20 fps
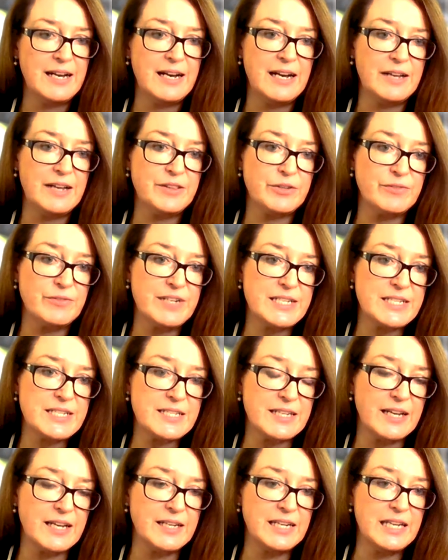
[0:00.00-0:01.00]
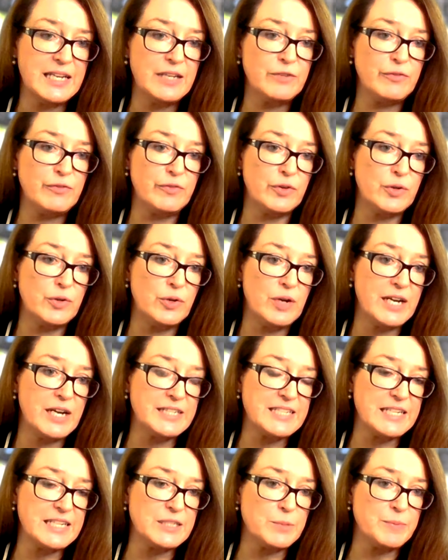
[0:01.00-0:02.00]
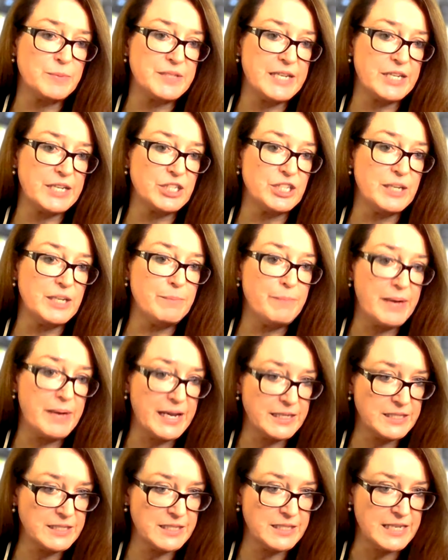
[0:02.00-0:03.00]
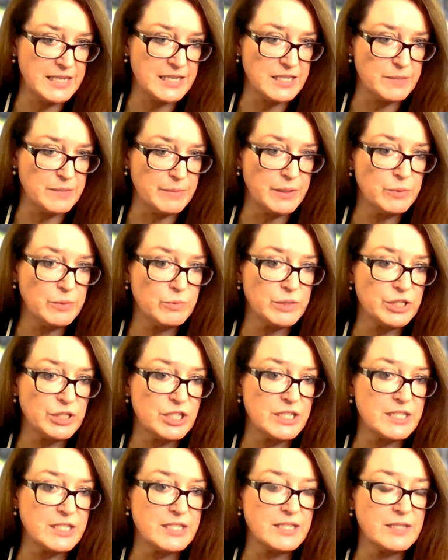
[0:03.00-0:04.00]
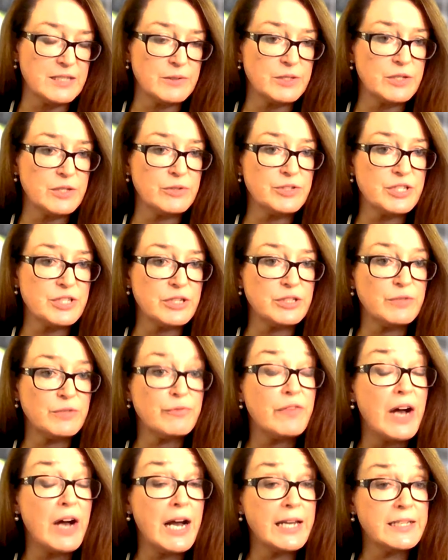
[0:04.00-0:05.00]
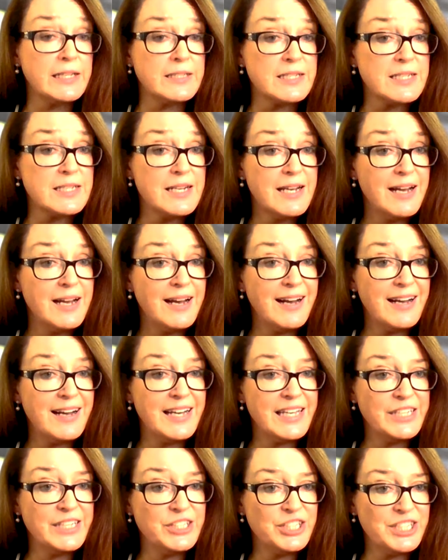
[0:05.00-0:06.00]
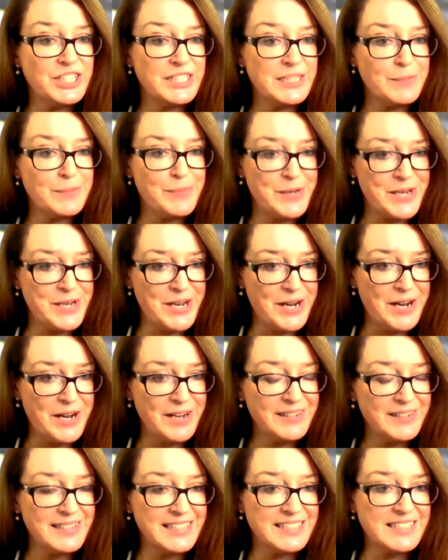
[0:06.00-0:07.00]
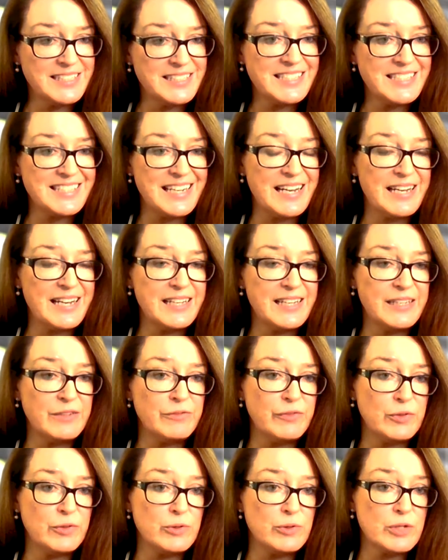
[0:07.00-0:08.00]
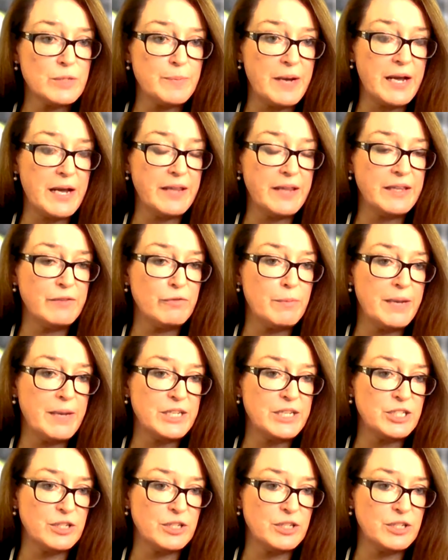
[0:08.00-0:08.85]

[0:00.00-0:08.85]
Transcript: There is a need for a data protection impact assessment, which is also defined in GDPR and enforced by the Information